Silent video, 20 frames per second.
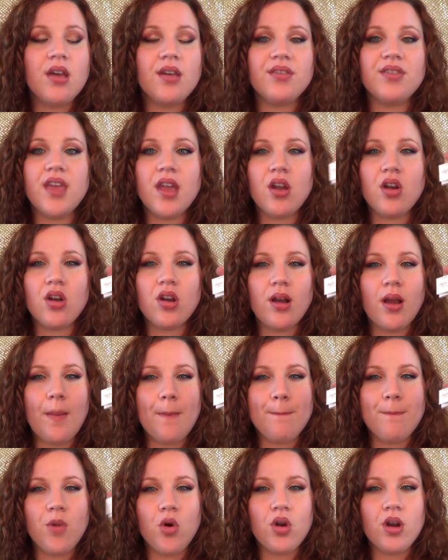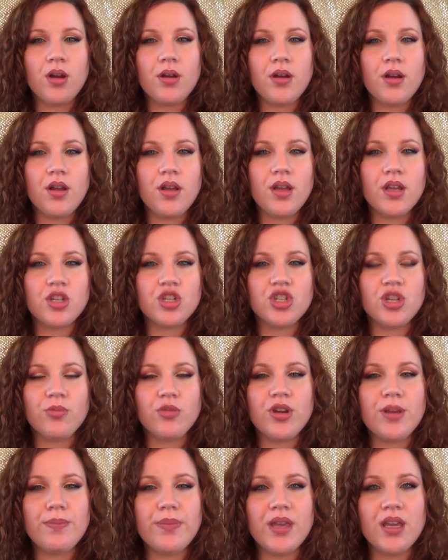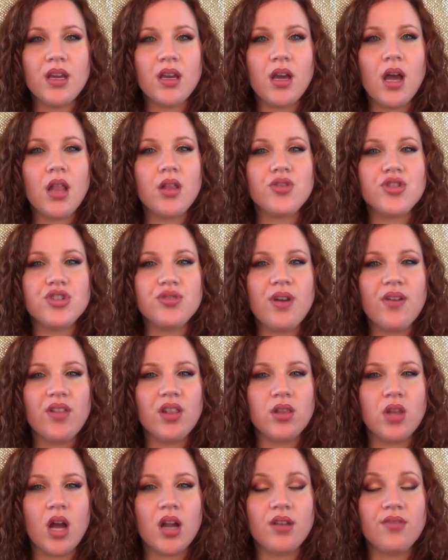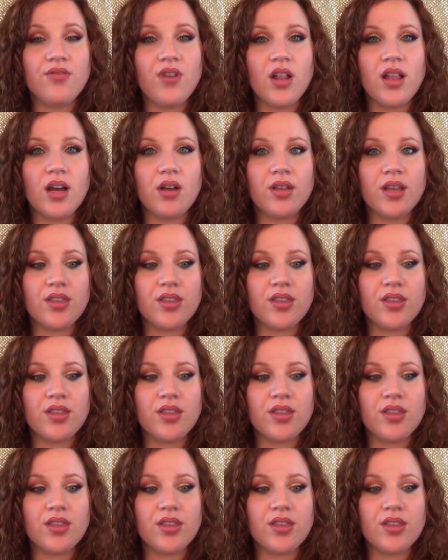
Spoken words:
They're more shimmery pink colors do have a lot of fallout.